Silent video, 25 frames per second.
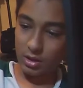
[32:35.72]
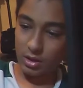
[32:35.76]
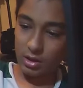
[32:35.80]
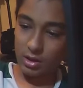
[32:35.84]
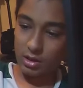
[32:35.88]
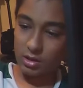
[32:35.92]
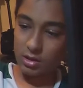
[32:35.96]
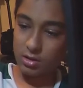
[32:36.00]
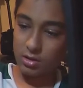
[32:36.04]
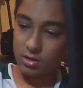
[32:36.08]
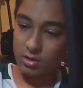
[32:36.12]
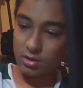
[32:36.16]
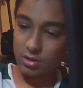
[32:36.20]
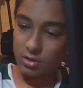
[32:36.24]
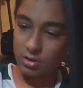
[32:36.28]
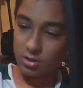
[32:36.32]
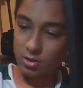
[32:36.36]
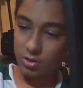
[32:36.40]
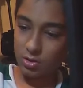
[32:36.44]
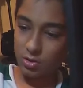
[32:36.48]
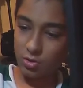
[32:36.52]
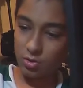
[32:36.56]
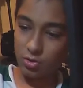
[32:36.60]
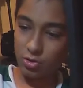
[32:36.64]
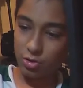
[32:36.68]
Then
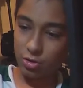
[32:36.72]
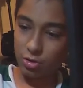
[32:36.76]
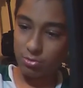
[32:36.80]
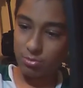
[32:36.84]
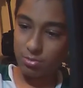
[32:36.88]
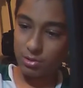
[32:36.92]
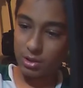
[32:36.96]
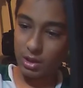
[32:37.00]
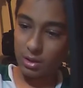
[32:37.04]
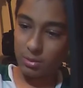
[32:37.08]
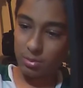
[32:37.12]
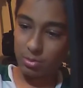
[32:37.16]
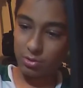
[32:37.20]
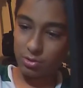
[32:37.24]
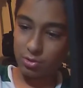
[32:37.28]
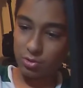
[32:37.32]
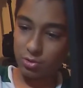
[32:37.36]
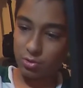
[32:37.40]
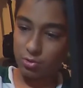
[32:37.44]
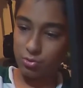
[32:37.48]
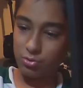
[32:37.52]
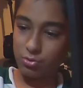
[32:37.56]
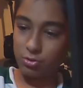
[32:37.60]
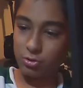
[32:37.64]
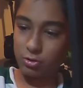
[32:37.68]
you should be able
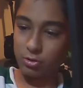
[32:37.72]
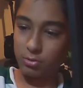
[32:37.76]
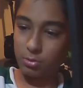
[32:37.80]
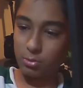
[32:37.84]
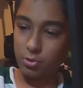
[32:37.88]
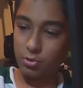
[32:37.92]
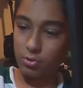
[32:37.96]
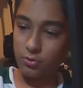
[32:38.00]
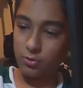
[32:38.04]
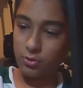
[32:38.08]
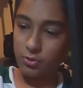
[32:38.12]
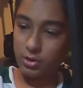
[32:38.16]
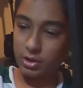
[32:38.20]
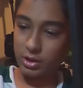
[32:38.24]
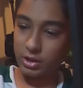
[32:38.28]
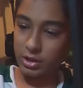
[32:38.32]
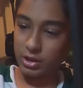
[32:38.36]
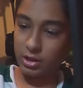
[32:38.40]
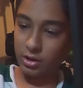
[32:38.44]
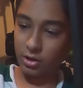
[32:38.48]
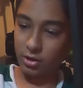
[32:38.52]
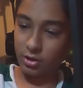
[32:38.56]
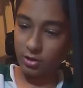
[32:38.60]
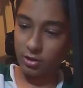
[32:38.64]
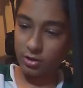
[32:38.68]
to remove the
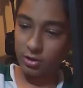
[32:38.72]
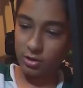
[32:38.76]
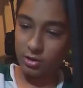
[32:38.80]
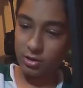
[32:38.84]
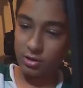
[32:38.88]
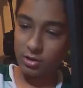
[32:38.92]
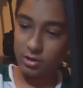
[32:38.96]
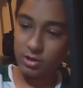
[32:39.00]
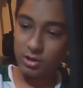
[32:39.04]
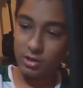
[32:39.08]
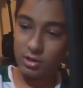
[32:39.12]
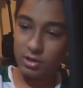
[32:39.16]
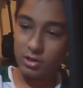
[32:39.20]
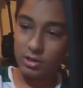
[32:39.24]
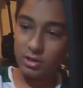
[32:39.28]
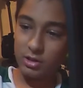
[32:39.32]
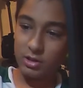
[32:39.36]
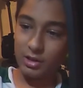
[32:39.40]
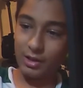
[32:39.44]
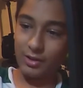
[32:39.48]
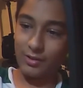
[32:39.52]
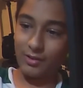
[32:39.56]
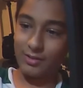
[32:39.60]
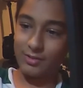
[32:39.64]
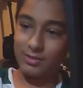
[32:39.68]
gear.
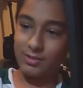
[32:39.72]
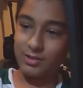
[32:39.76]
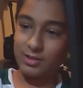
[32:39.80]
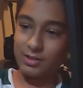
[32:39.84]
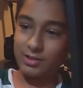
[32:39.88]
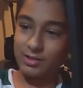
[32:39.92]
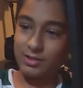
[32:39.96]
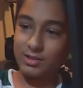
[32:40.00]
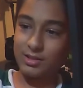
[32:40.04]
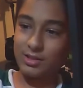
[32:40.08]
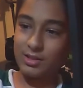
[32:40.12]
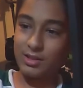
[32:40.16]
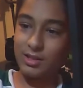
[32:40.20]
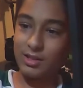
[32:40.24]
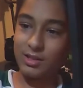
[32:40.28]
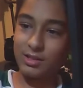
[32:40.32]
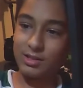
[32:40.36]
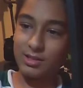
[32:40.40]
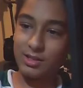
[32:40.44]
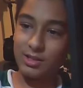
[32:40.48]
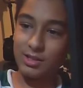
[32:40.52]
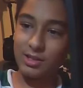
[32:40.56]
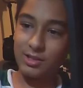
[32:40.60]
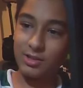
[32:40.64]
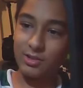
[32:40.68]
Now, as you can see,
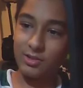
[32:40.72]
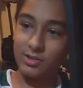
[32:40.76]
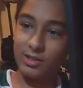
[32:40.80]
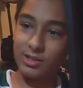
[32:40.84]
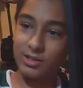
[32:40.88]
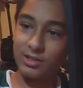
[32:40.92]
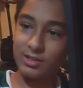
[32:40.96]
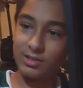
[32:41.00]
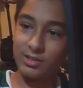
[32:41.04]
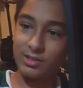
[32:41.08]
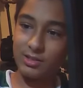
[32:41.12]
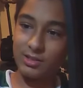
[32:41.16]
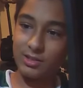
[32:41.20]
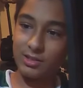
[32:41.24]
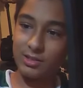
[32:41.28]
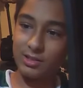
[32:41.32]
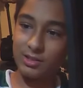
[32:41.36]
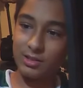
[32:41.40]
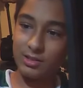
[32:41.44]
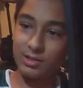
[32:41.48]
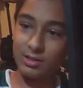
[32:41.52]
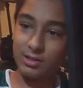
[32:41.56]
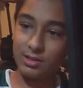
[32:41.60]
this gear is...